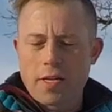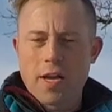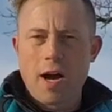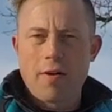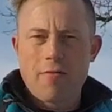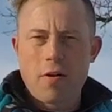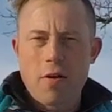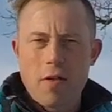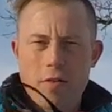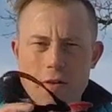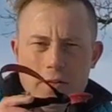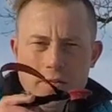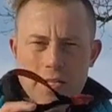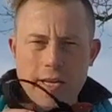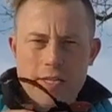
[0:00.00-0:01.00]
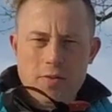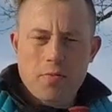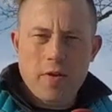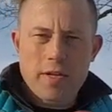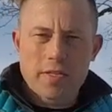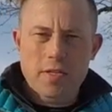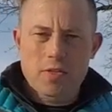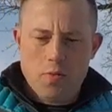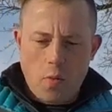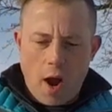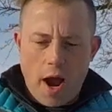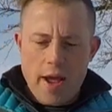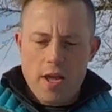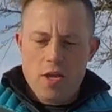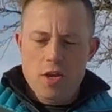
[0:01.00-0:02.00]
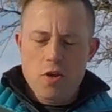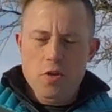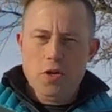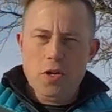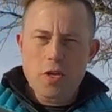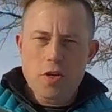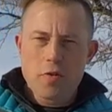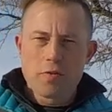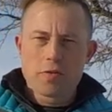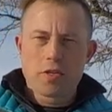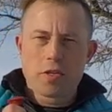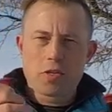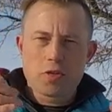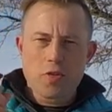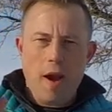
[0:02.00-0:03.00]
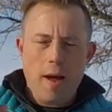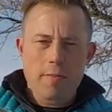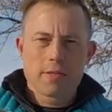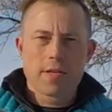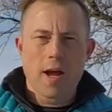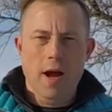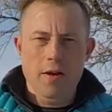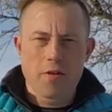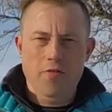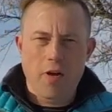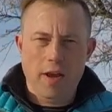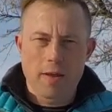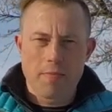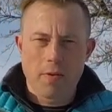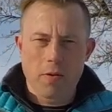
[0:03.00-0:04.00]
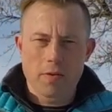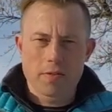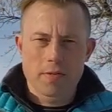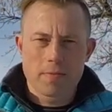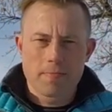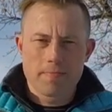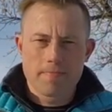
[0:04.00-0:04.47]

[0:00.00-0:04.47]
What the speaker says: to cover the 6 reasons why you should use the straps on your trekking poles.